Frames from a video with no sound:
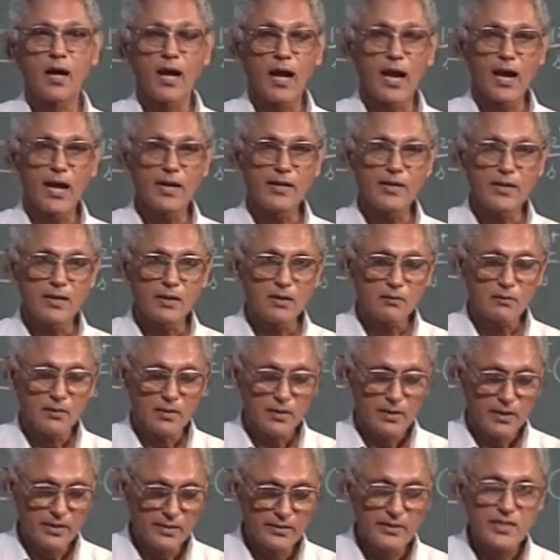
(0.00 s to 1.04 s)
And
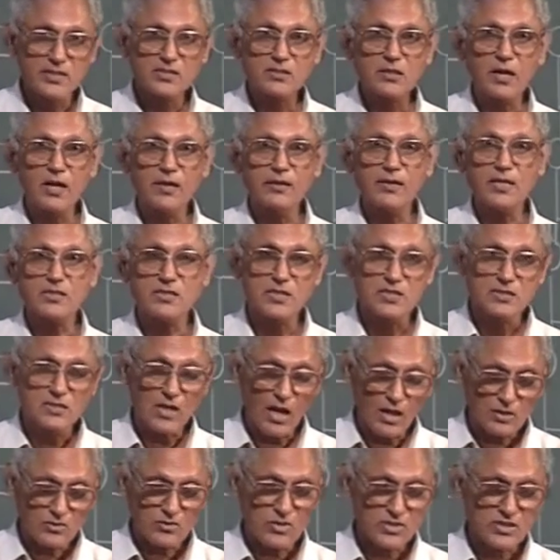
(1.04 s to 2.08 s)
in this context, it is
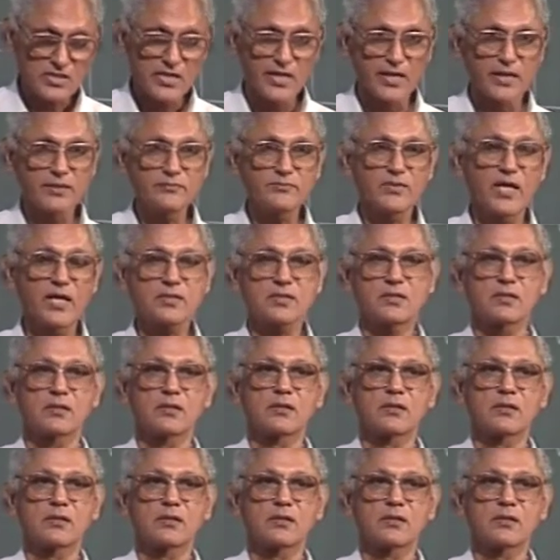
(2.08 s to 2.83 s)
also seen that